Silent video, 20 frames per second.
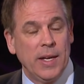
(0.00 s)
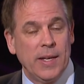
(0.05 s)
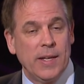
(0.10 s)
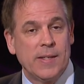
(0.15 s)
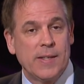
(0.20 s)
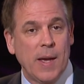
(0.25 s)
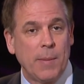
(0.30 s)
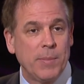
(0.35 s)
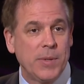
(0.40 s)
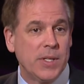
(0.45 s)

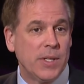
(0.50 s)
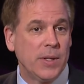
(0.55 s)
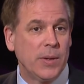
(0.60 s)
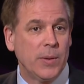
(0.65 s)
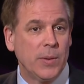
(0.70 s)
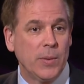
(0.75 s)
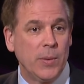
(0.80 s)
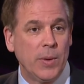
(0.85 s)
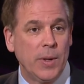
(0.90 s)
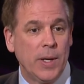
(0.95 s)
is up
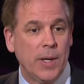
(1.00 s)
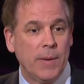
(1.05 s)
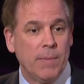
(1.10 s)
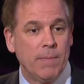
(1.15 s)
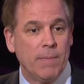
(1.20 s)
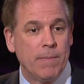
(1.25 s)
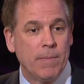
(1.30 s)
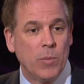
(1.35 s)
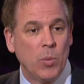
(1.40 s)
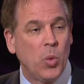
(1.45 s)
to
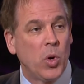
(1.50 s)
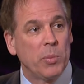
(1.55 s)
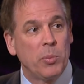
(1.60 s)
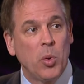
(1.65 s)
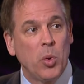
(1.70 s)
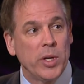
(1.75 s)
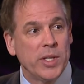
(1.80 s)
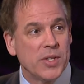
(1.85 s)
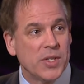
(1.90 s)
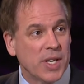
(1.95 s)
uh,
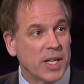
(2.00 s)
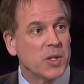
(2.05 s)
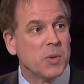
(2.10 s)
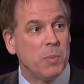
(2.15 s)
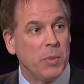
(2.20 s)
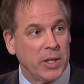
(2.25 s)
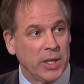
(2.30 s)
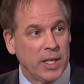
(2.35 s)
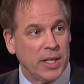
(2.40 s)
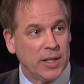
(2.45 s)
1.6
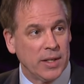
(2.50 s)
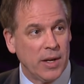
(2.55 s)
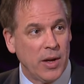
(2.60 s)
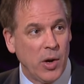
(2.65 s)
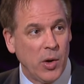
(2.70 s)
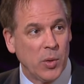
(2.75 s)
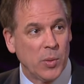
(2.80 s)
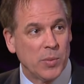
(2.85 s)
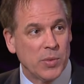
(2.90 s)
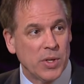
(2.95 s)
million
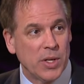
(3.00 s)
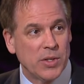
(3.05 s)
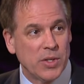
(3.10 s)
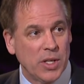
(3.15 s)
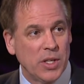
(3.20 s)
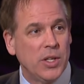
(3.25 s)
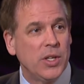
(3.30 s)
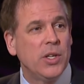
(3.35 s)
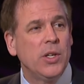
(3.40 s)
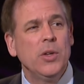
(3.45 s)
homes. It's
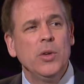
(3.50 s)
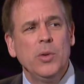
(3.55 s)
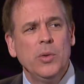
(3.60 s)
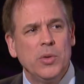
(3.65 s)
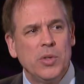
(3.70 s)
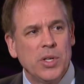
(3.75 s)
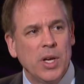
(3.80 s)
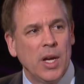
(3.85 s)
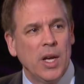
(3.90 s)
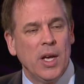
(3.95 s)
a
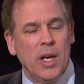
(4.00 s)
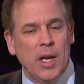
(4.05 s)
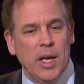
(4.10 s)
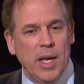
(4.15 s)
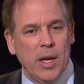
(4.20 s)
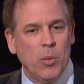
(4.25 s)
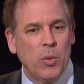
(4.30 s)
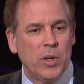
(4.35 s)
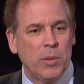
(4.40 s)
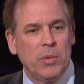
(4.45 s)
huge.
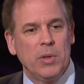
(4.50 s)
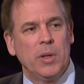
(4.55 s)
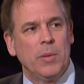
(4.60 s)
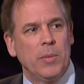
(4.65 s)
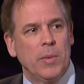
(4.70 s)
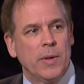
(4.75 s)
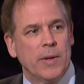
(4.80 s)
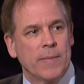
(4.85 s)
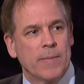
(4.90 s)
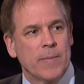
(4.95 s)
It would. So do
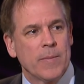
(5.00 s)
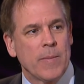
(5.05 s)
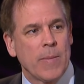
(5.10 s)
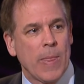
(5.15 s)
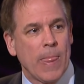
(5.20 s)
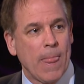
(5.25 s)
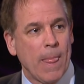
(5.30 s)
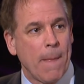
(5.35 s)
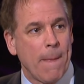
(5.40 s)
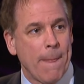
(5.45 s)
you mean
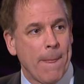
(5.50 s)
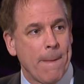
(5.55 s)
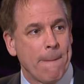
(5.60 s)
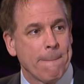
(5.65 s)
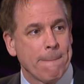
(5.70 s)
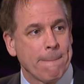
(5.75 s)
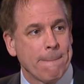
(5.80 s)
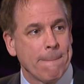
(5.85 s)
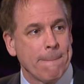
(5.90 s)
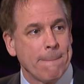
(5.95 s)
400,000
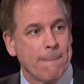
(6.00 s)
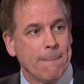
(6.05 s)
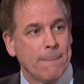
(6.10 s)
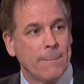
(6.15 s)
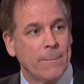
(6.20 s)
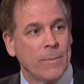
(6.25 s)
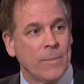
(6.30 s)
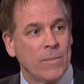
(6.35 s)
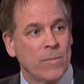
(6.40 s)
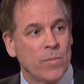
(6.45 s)
homes
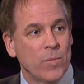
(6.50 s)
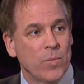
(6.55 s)
for a